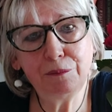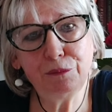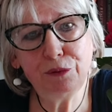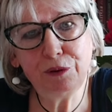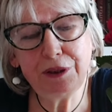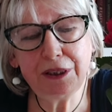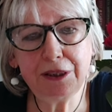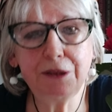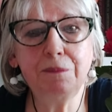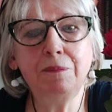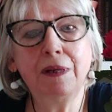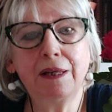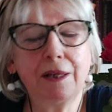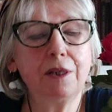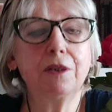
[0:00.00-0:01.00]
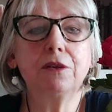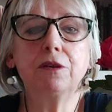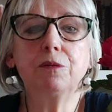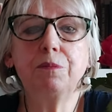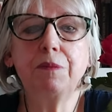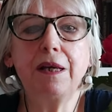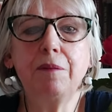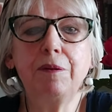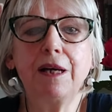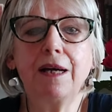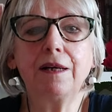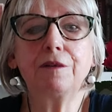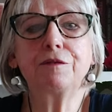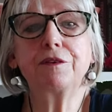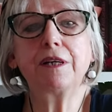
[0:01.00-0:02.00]
Buddhism. So maybe
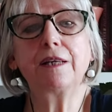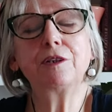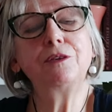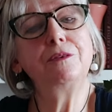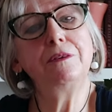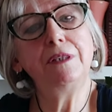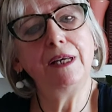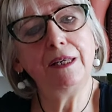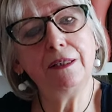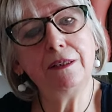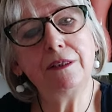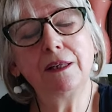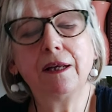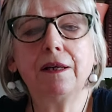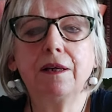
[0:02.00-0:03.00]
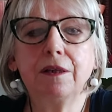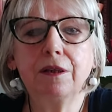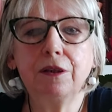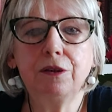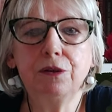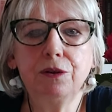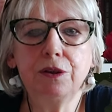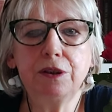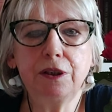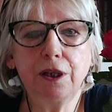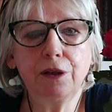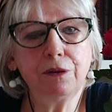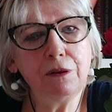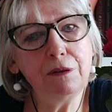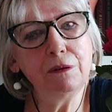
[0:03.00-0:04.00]
after I do that, you
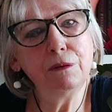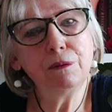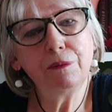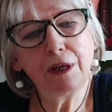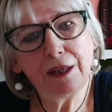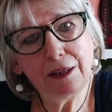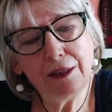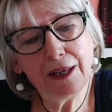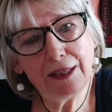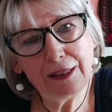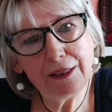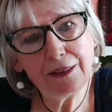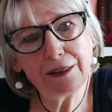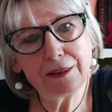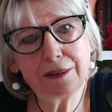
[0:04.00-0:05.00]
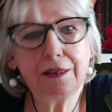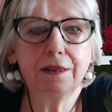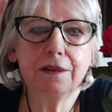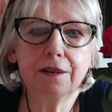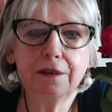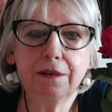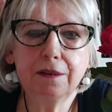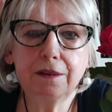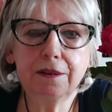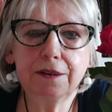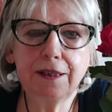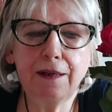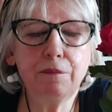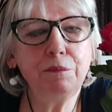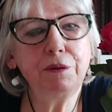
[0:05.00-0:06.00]
say, oh, I like it. The
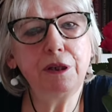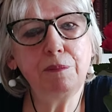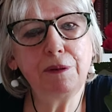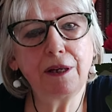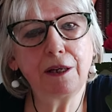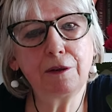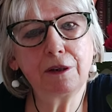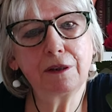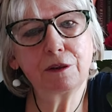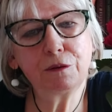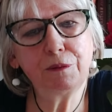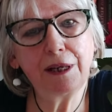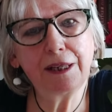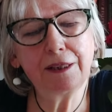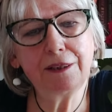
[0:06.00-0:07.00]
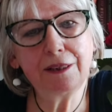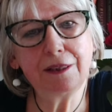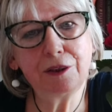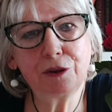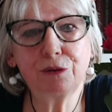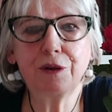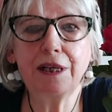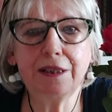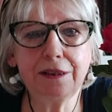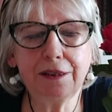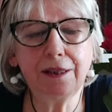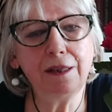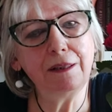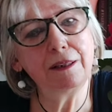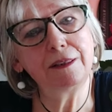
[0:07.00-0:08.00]
Zen people are quite
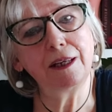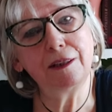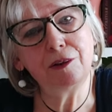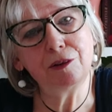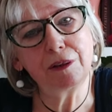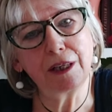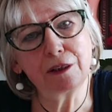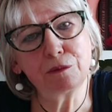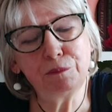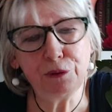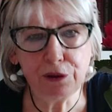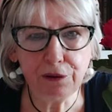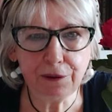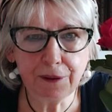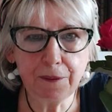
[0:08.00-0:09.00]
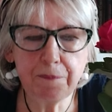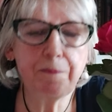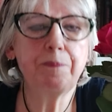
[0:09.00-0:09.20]
interesting, and then you get a book